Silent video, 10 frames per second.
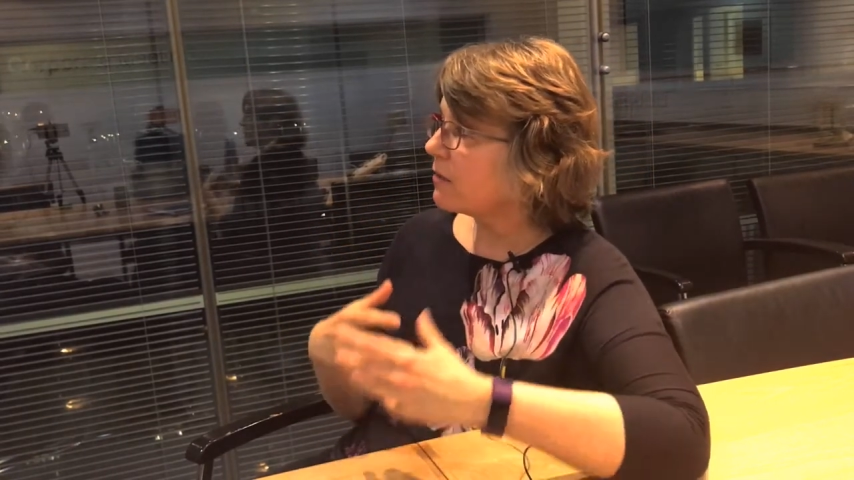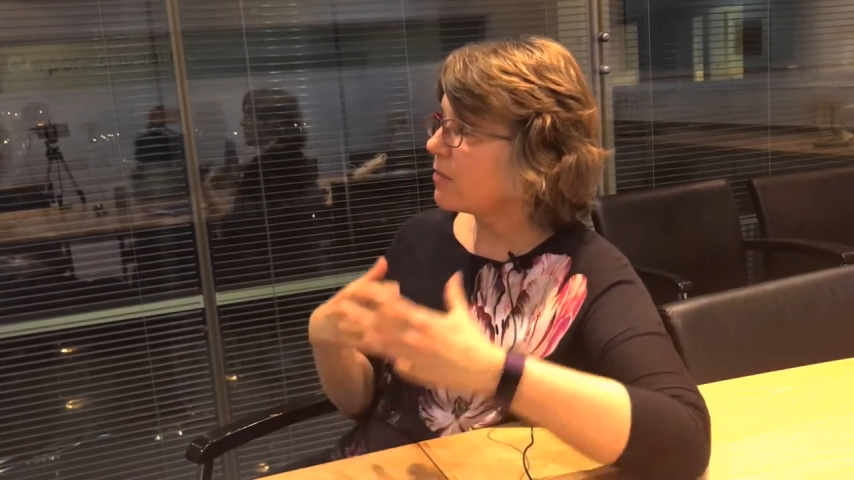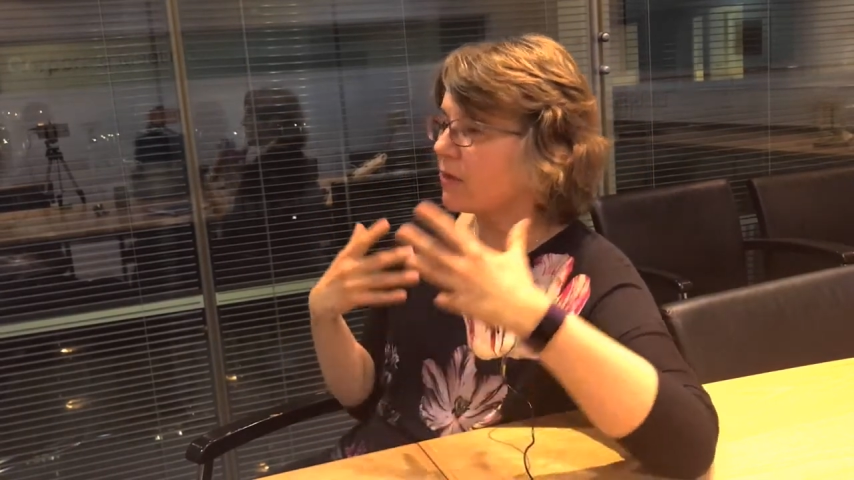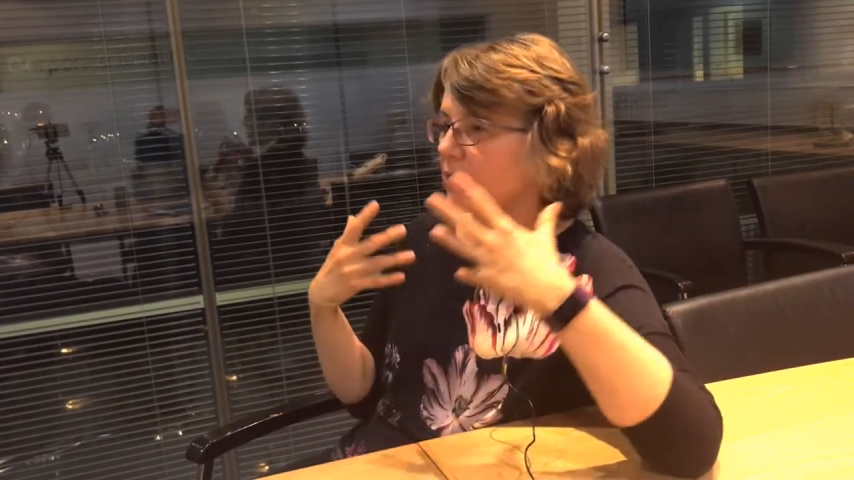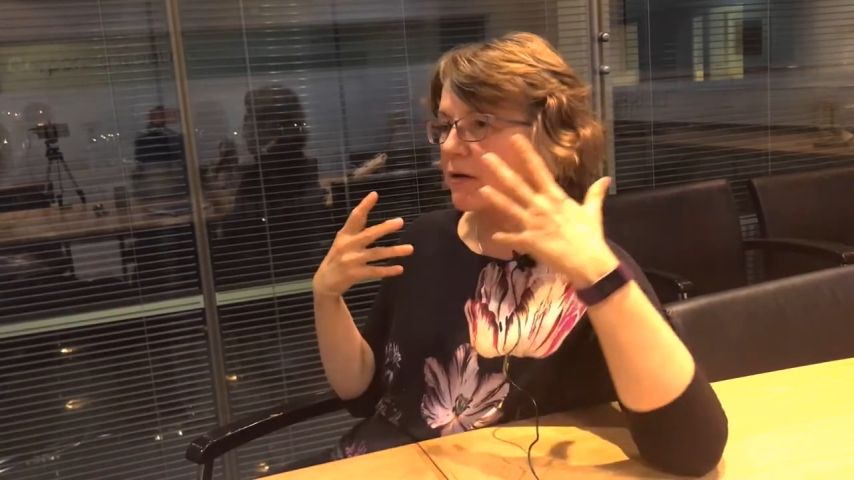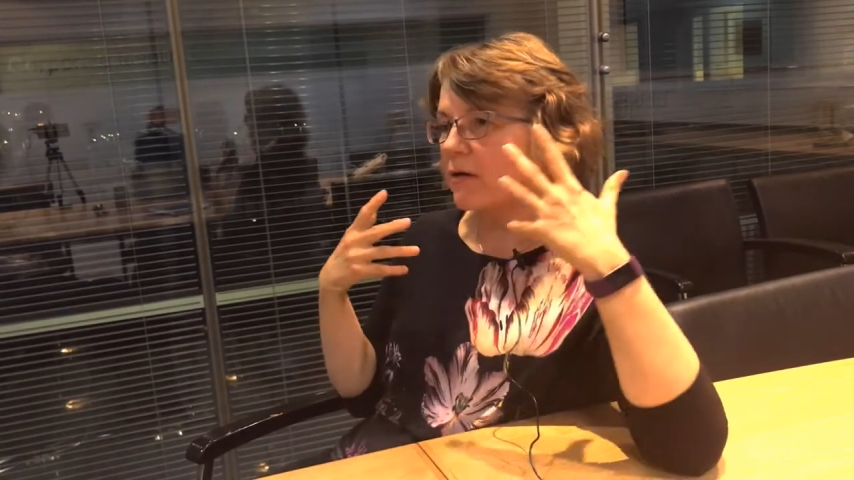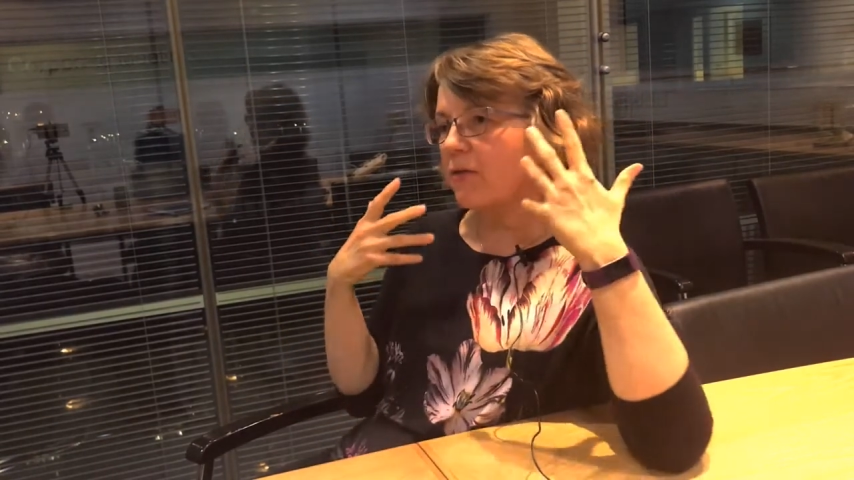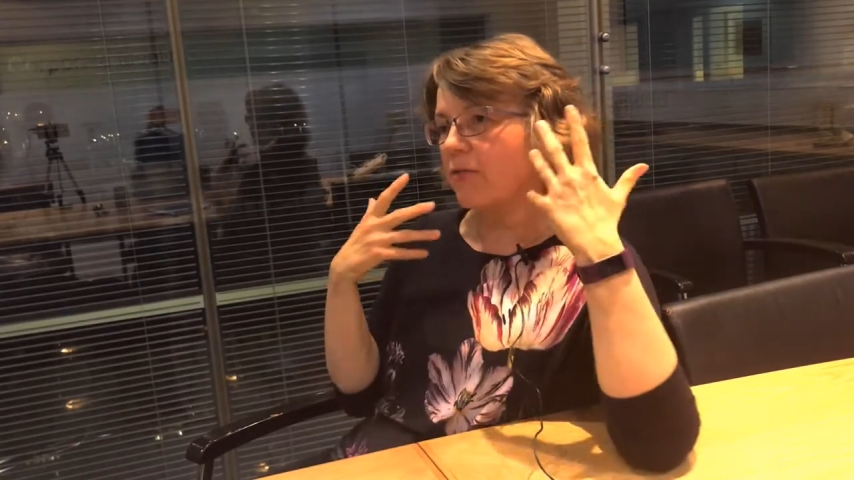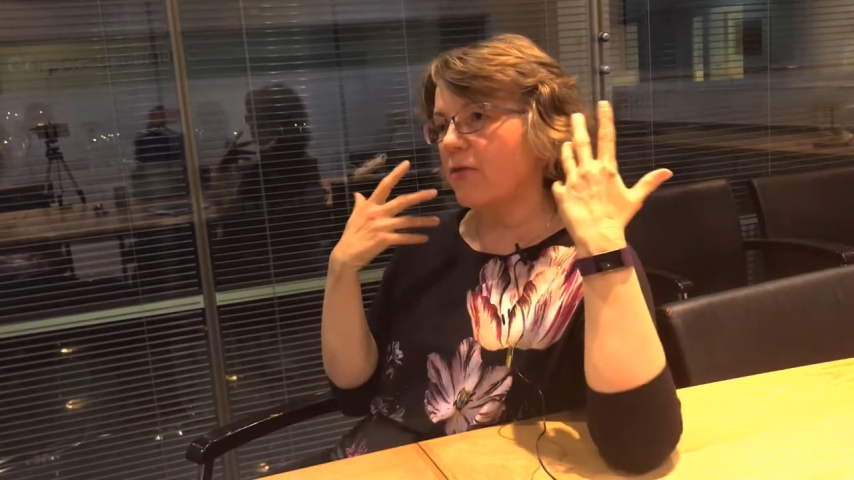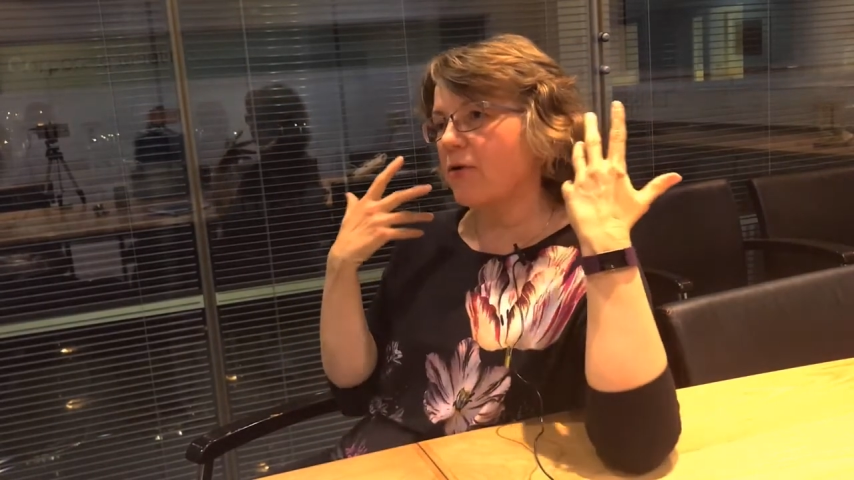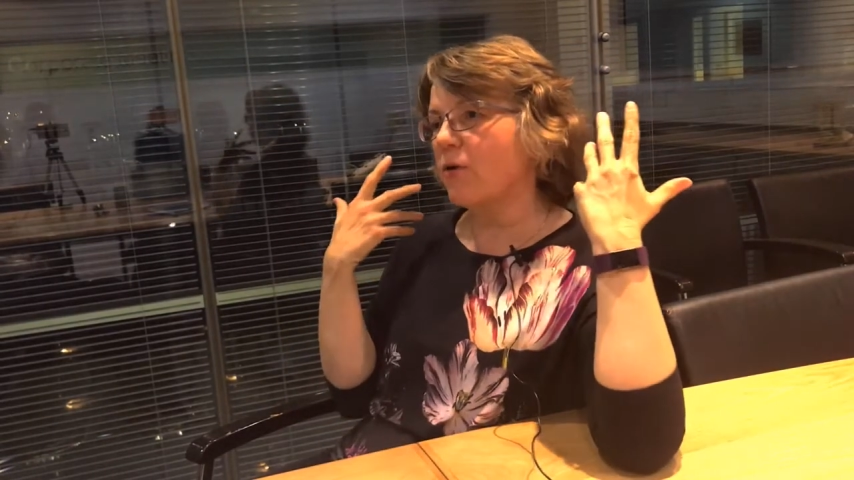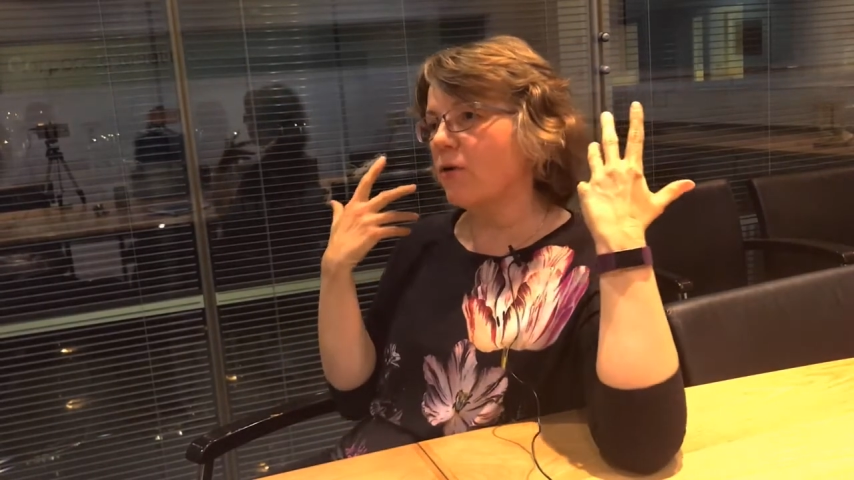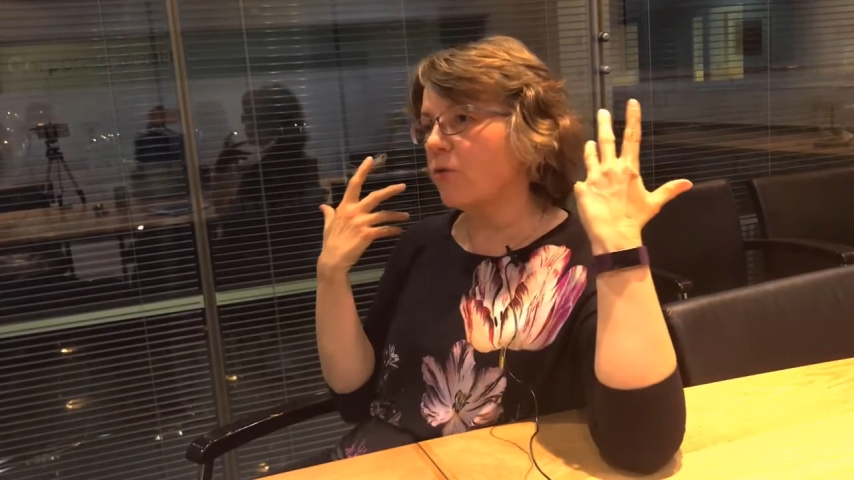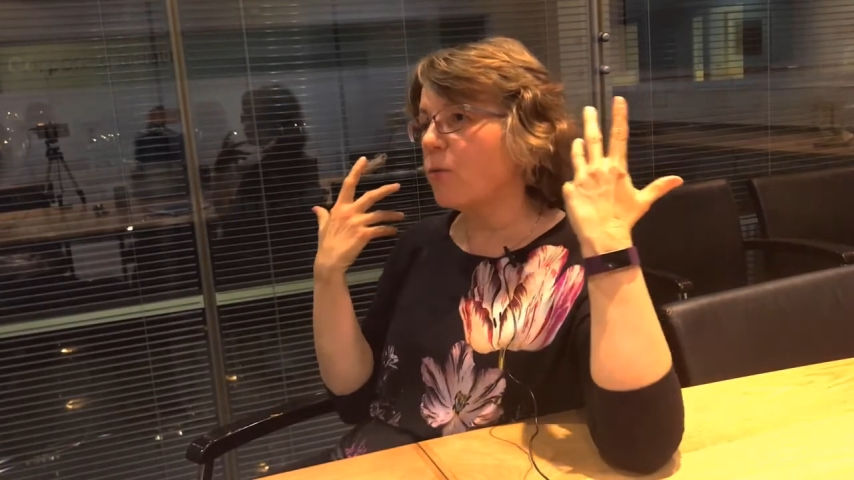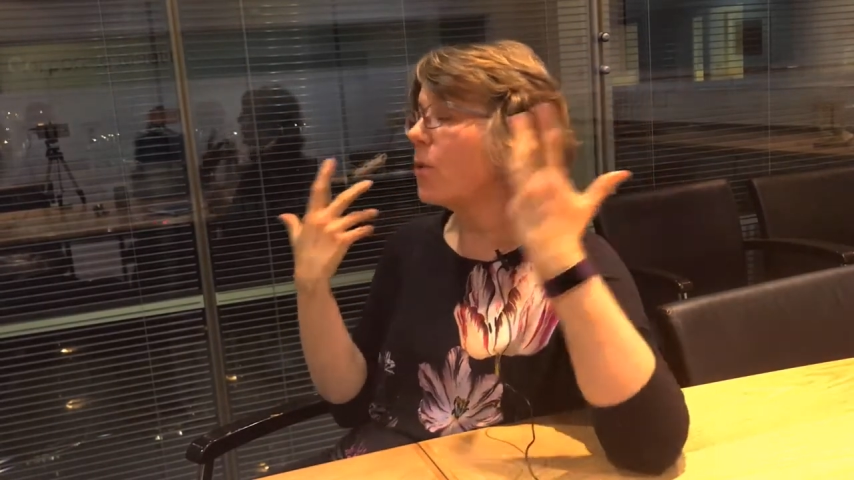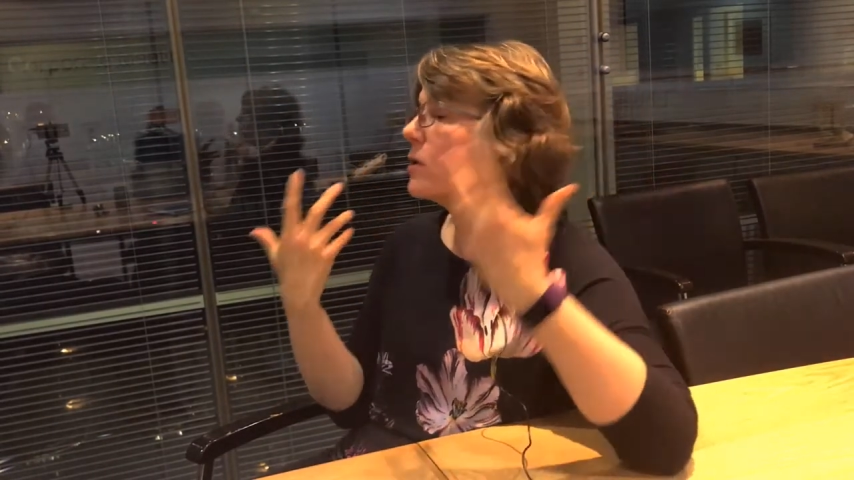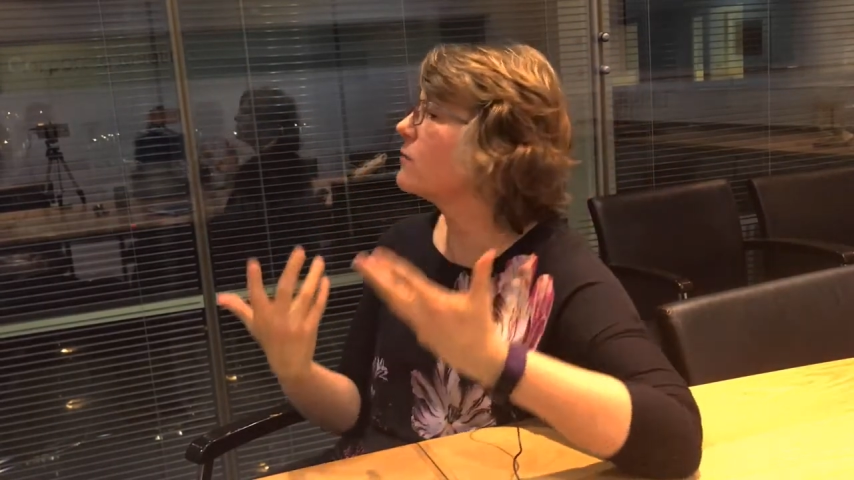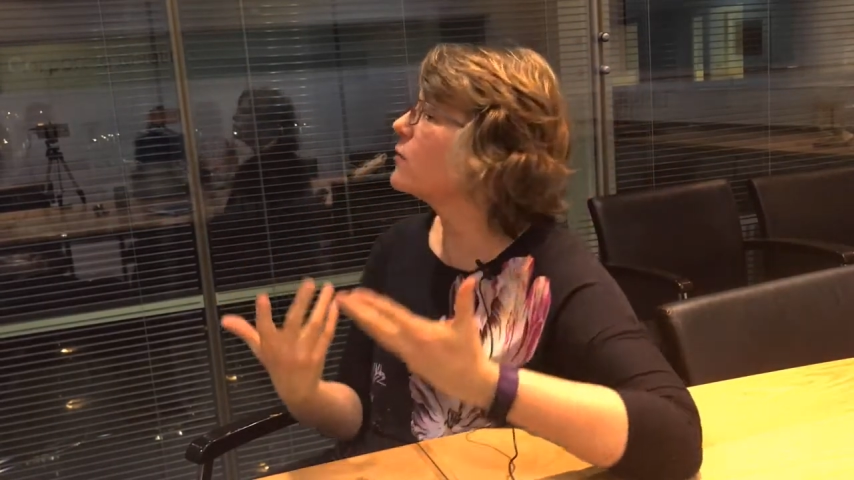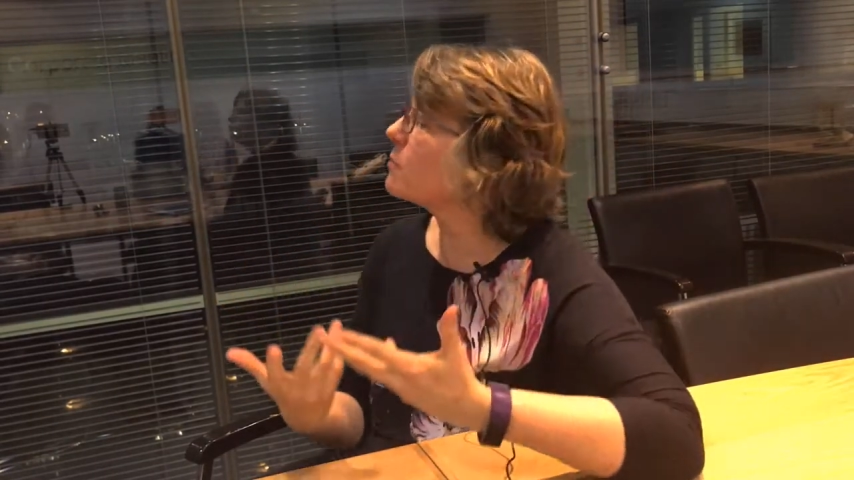the the, the wonderful